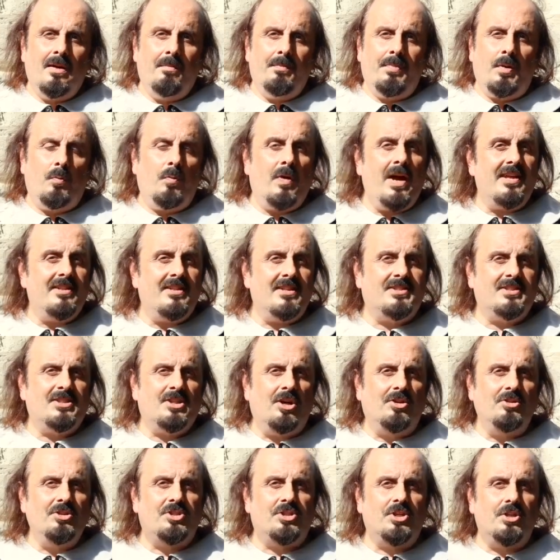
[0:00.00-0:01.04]
But where the
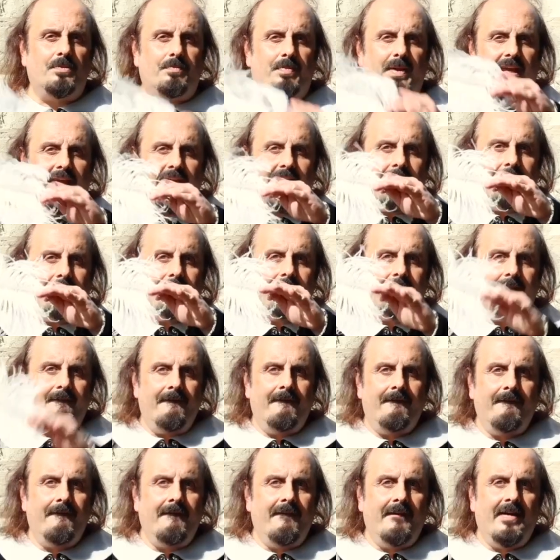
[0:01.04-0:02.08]
skull should be,
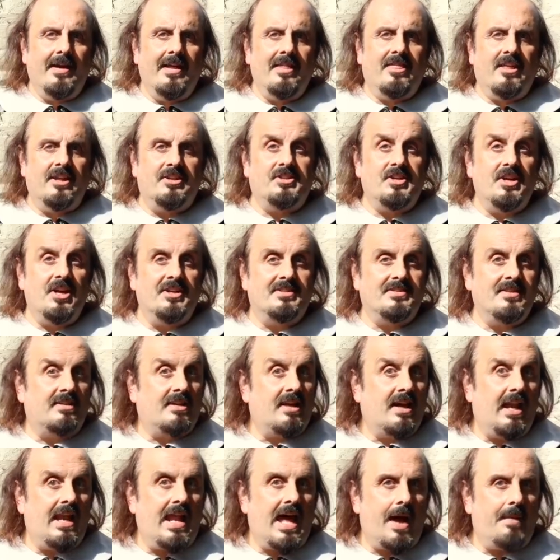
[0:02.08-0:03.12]
the dirt had
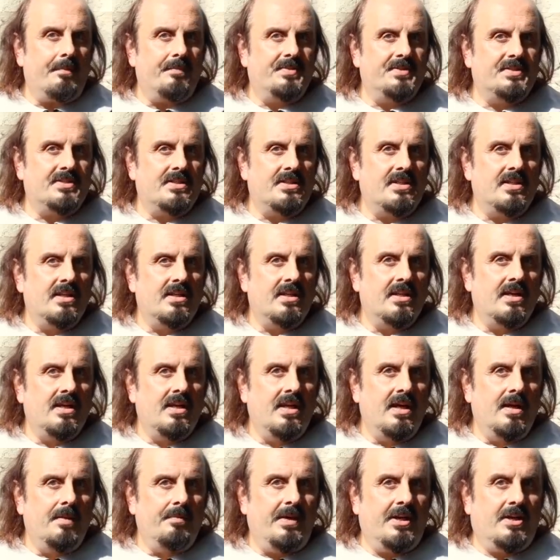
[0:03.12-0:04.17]
collapsed
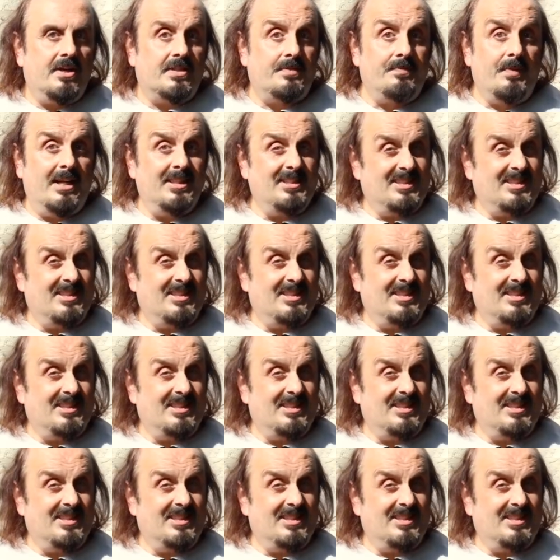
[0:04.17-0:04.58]
because my